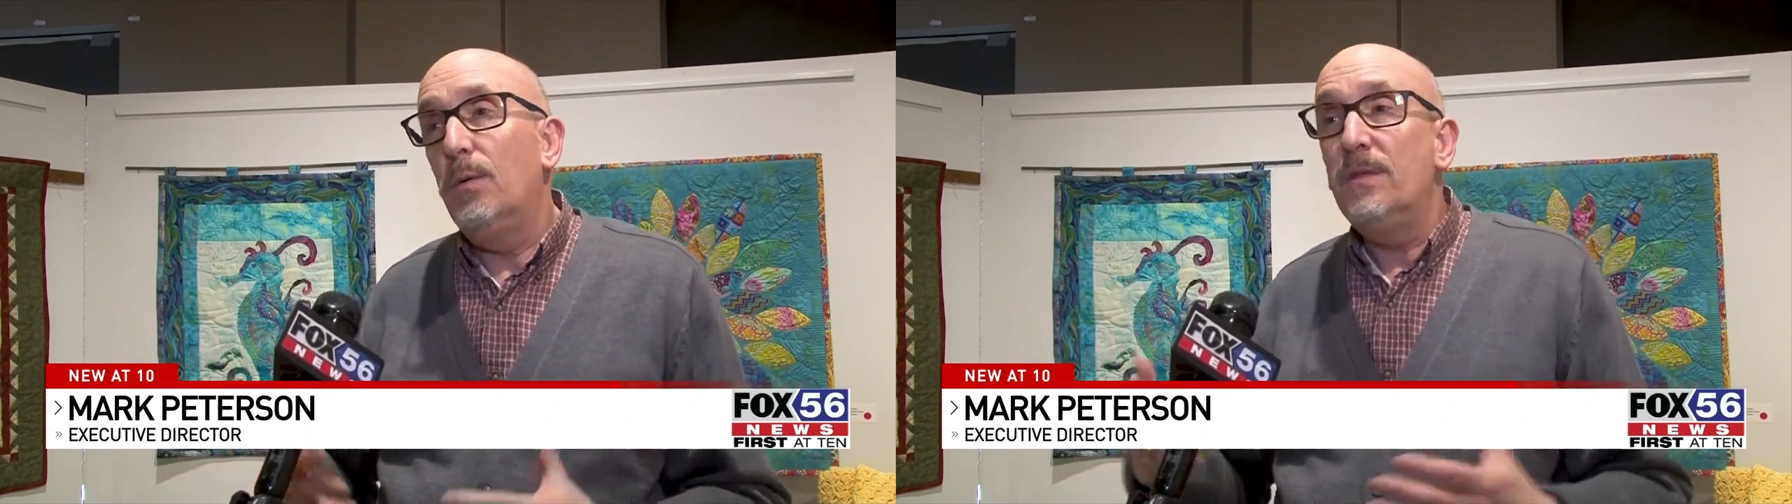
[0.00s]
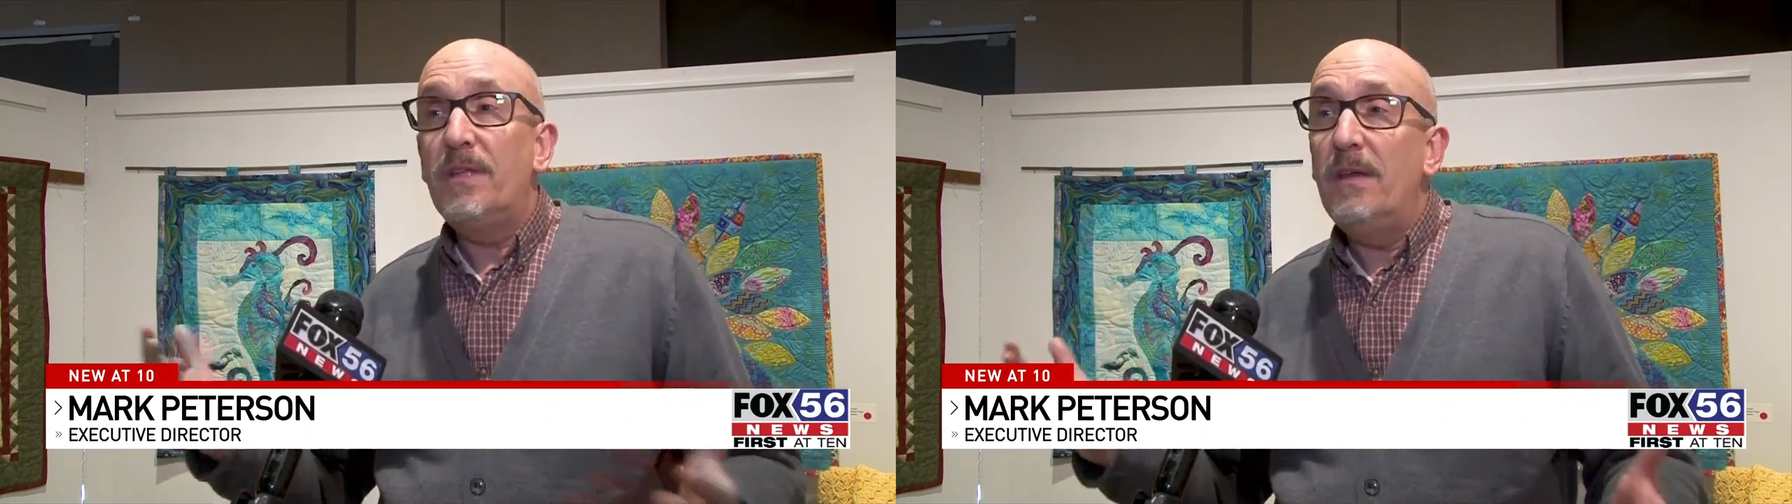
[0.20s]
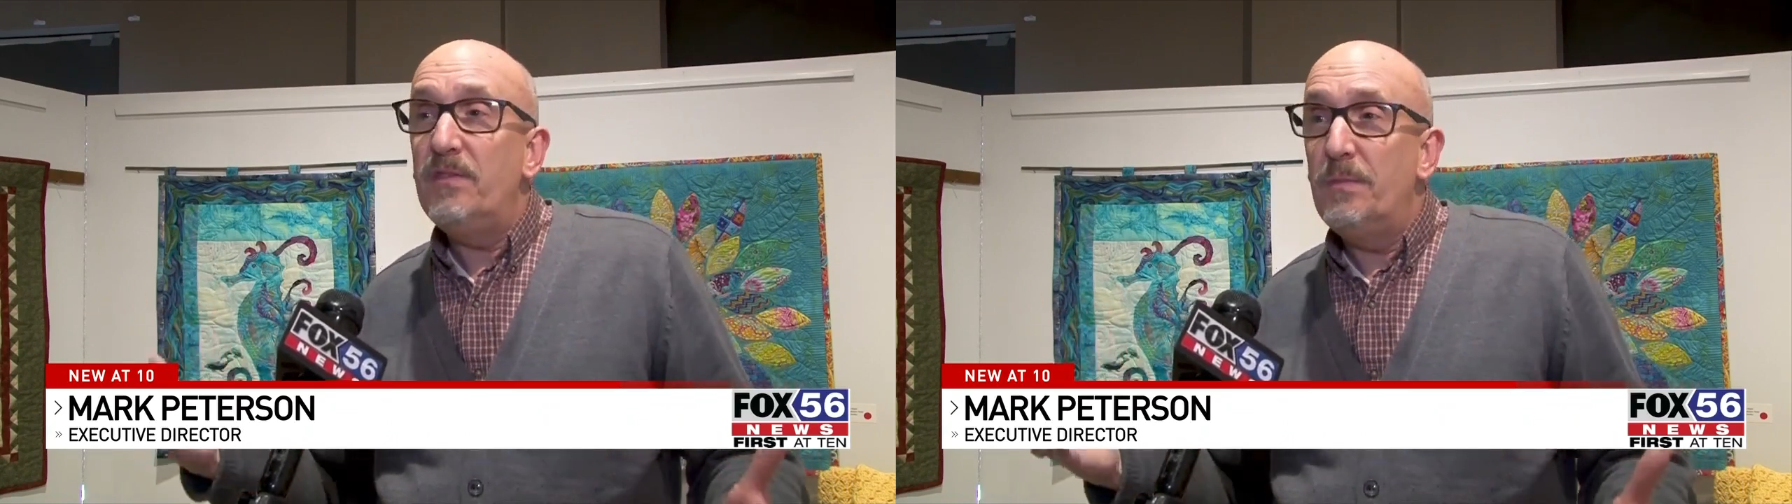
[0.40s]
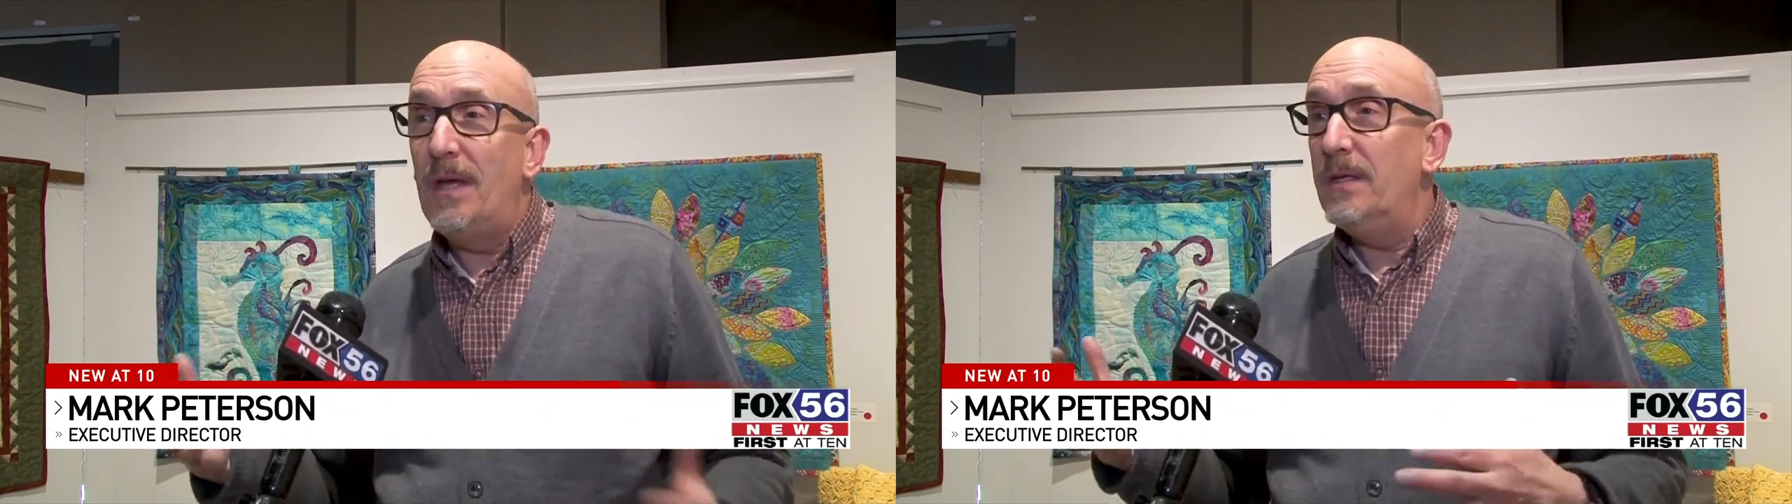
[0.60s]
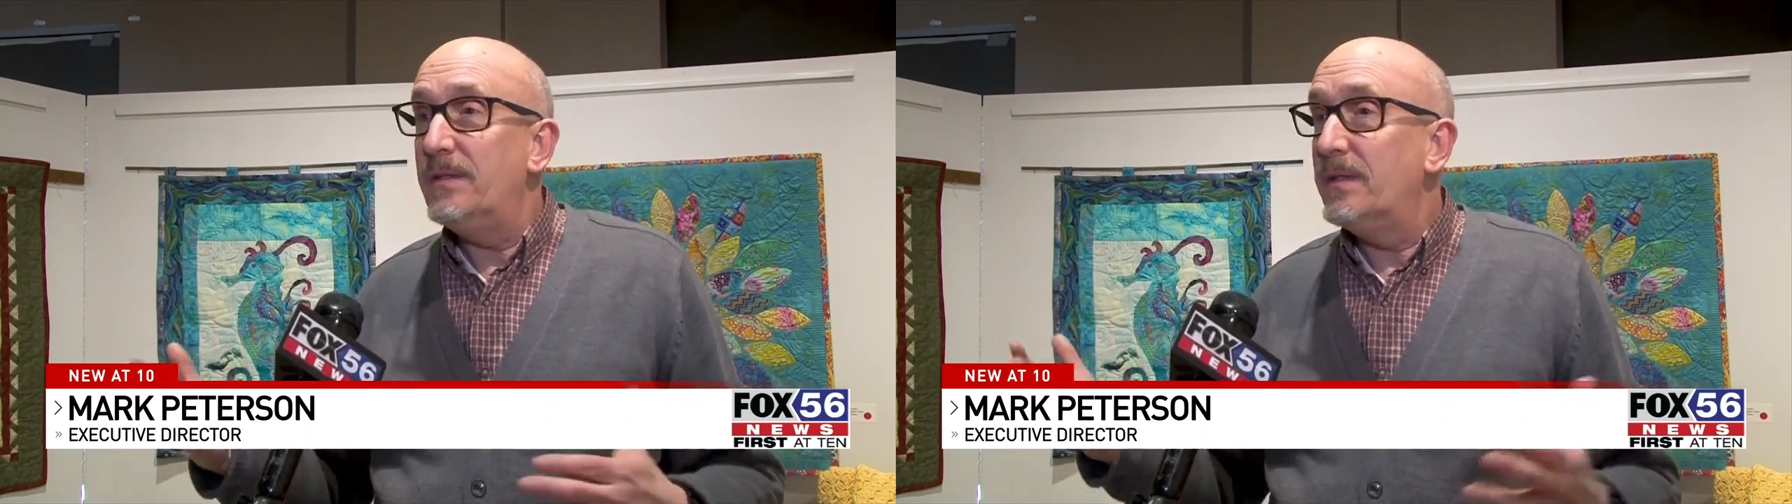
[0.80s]
safe
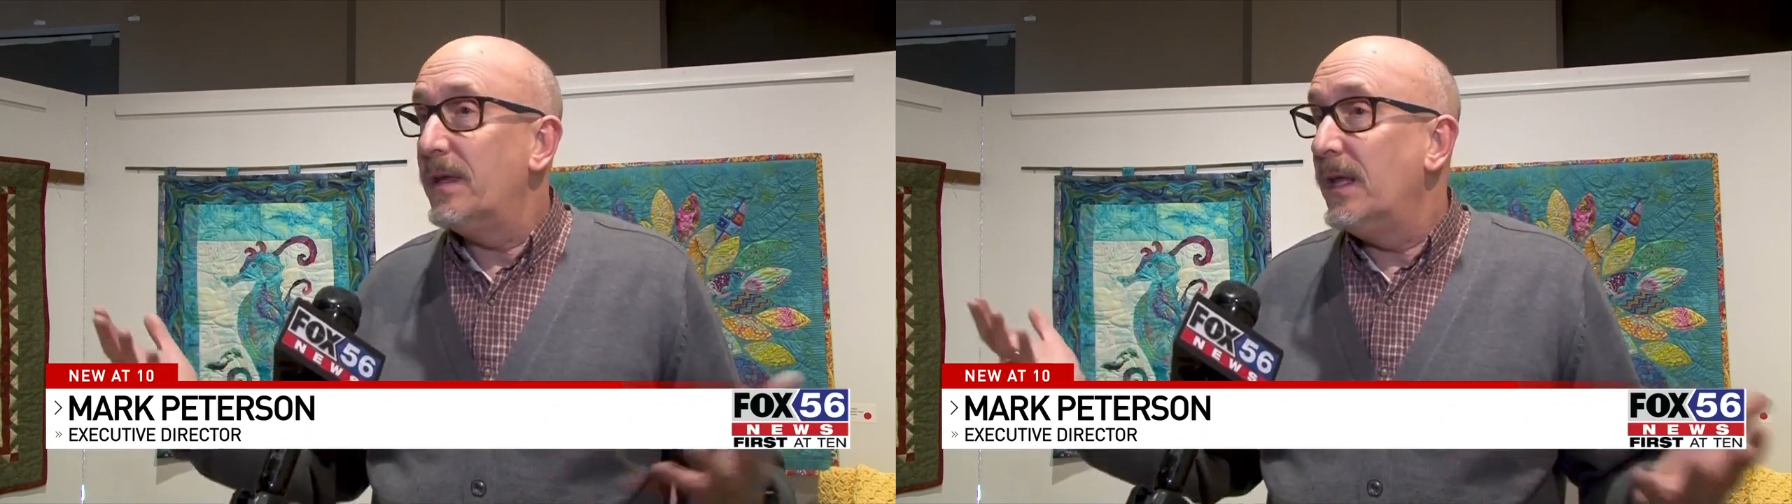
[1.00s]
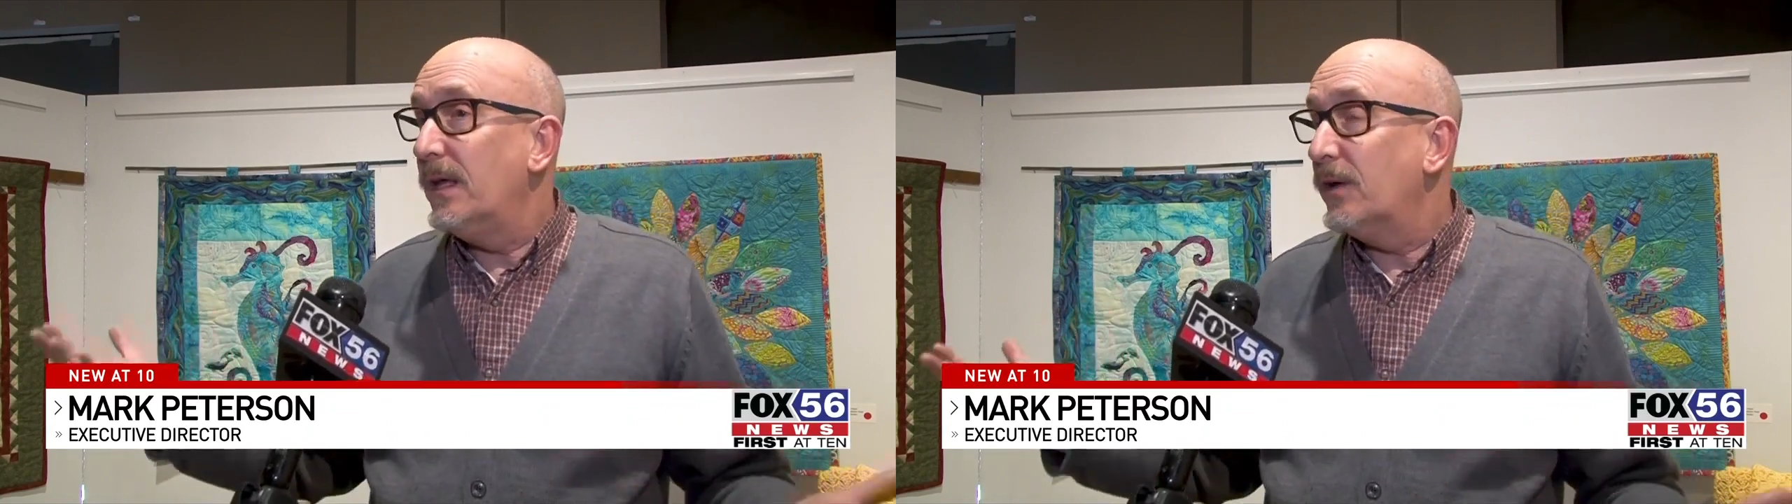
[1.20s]
space and a